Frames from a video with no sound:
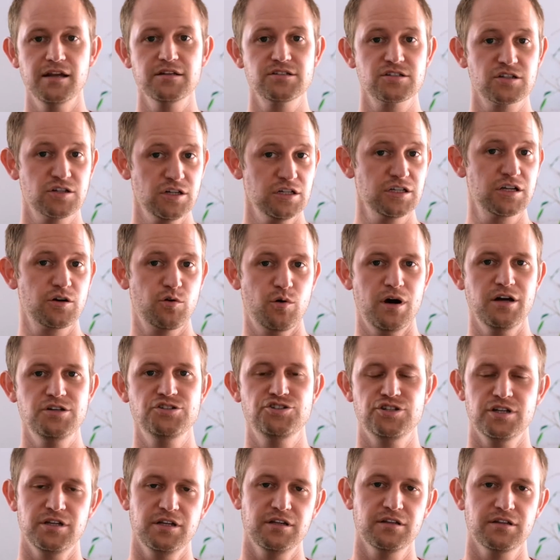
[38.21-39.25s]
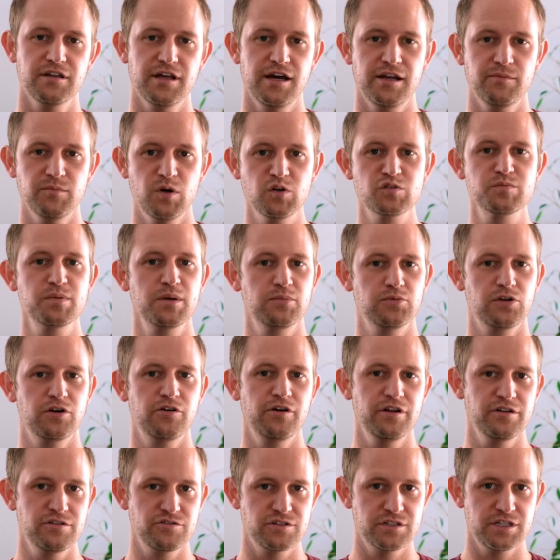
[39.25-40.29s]
it's a good question that most people are
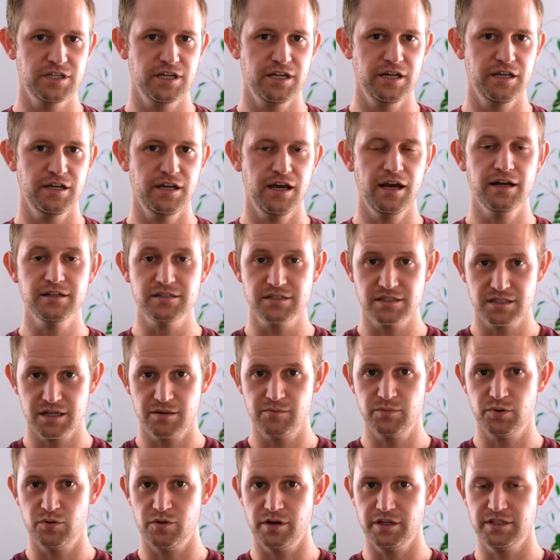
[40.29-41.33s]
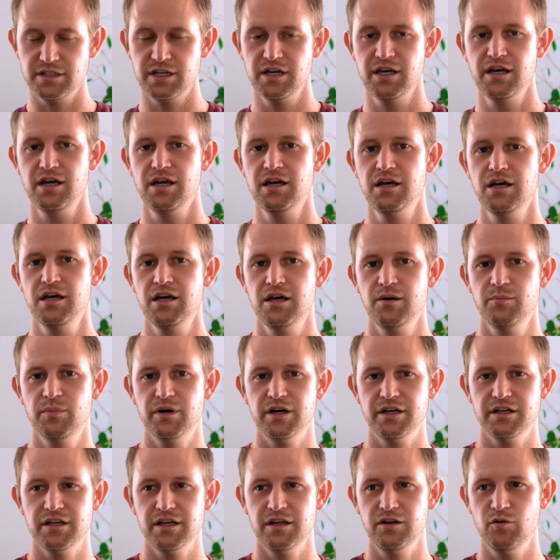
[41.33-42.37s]
interested in at some point.
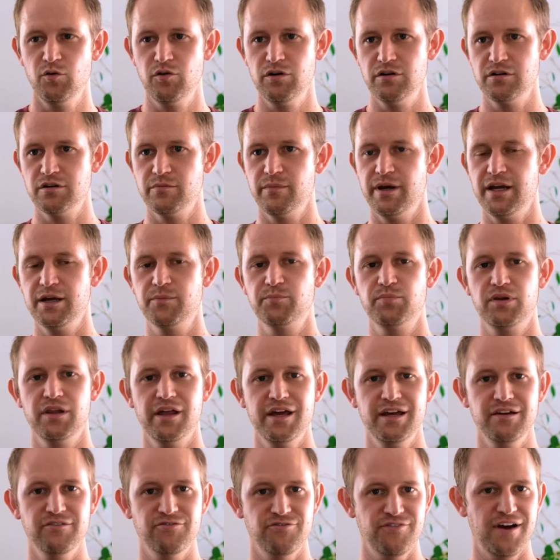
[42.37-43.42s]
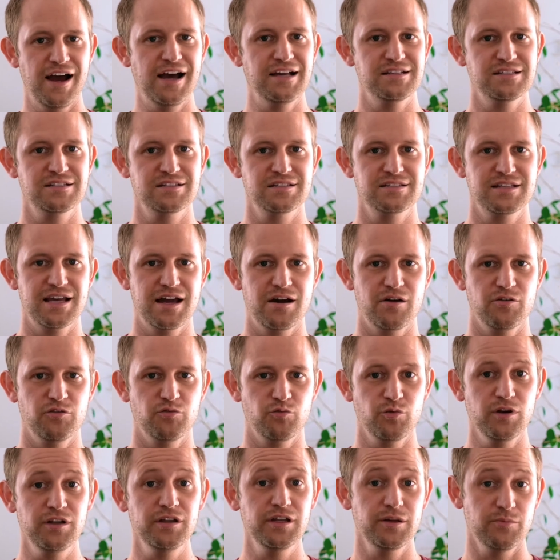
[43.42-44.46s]
But in order to make playing fast sound
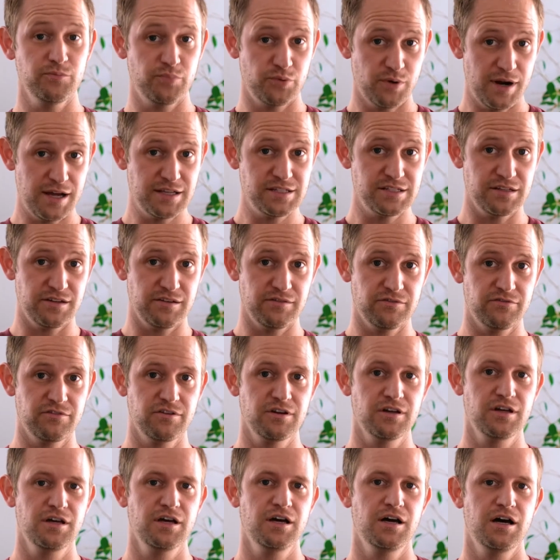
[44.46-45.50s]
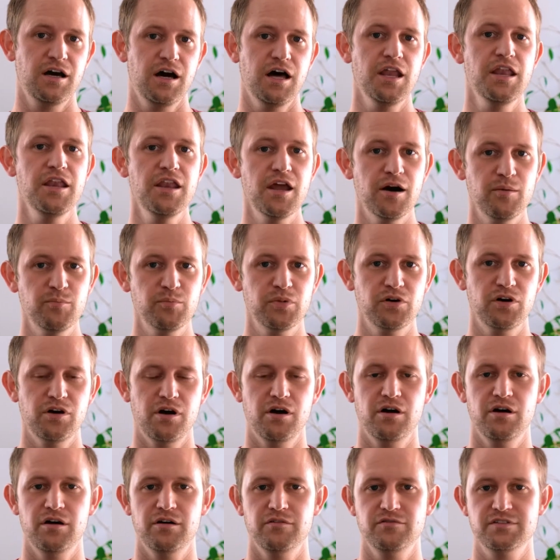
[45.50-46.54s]
really impressive, a number
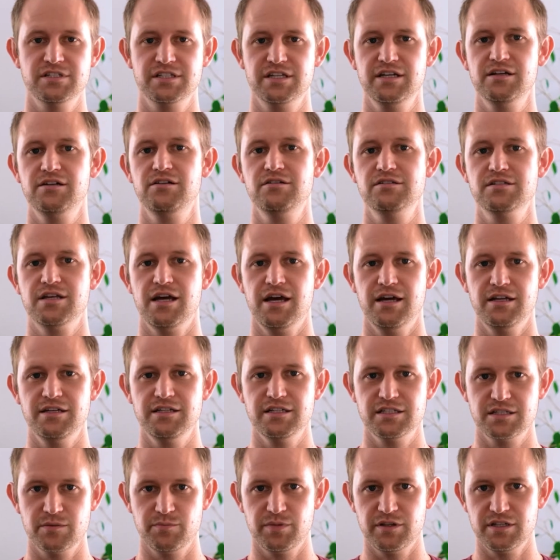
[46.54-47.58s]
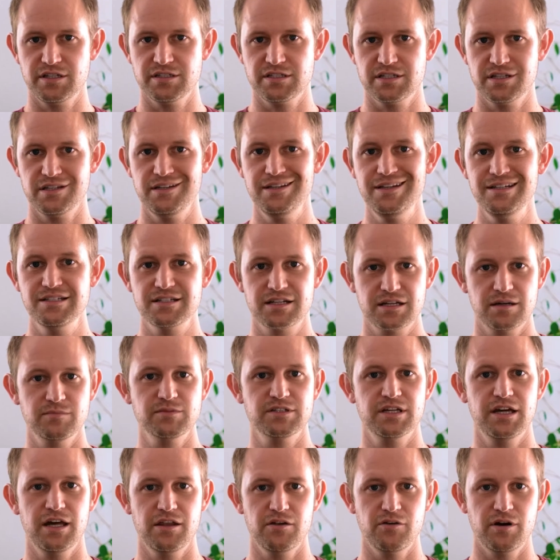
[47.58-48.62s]
of skills and disciplines need to come
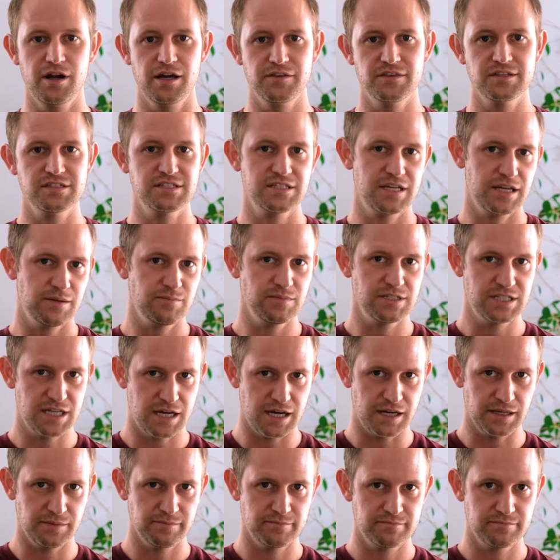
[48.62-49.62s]
together at the same time.